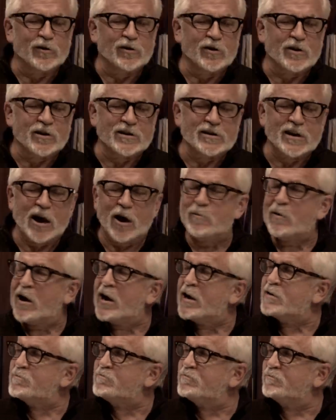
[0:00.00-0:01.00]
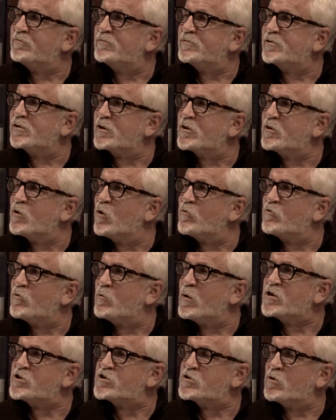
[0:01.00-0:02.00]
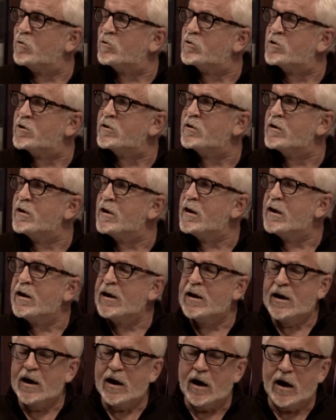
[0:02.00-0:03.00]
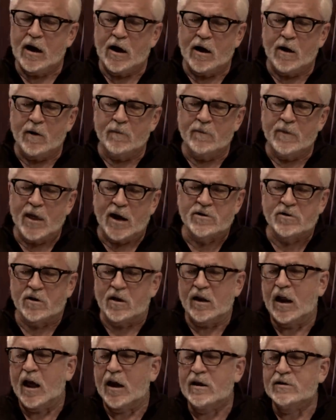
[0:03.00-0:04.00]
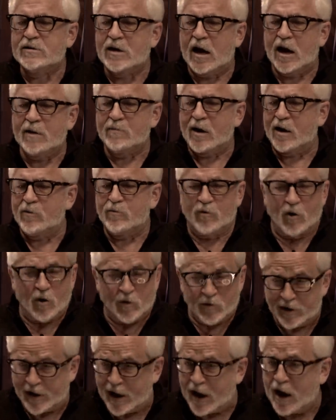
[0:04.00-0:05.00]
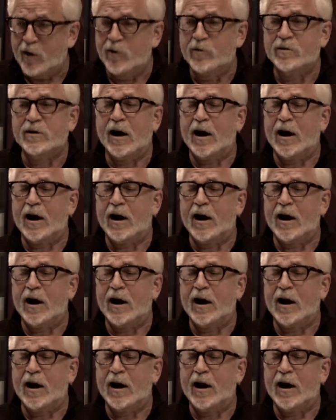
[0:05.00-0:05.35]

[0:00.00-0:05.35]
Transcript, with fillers: looking down my looking over my shoulder. Uh, that took a lot of time. I wrote it out.